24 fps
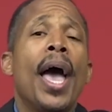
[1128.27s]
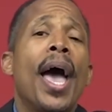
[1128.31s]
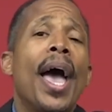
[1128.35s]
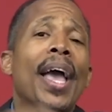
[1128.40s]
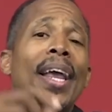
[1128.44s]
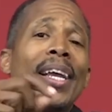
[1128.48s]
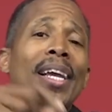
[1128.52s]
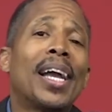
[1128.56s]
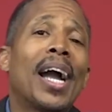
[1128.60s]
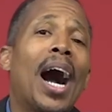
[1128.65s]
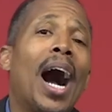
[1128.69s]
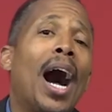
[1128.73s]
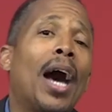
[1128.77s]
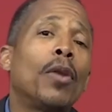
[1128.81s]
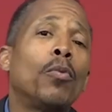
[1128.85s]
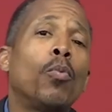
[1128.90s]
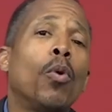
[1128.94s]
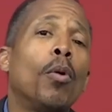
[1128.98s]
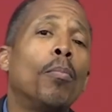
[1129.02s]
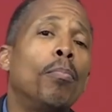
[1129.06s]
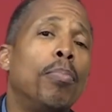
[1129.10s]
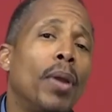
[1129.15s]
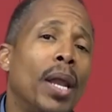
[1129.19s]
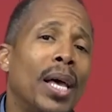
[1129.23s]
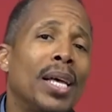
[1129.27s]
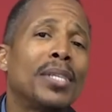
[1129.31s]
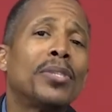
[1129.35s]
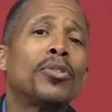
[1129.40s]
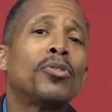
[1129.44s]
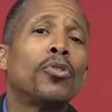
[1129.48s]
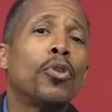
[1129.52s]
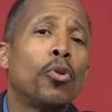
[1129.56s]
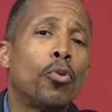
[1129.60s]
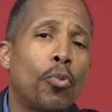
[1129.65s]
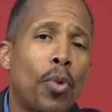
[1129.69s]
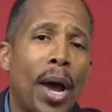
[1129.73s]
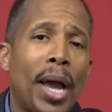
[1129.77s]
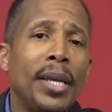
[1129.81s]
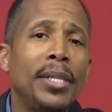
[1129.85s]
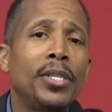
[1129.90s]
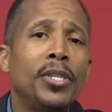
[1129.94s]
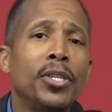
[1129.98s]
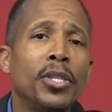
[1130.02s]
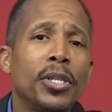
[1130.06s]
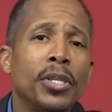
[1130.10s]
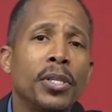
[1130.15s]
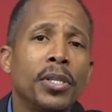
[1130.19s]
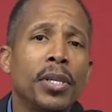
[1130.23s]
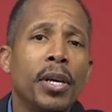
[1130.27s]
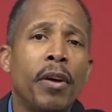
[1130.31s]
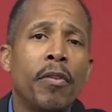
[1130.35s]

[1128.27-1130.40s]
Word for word: and God will bless the righteous.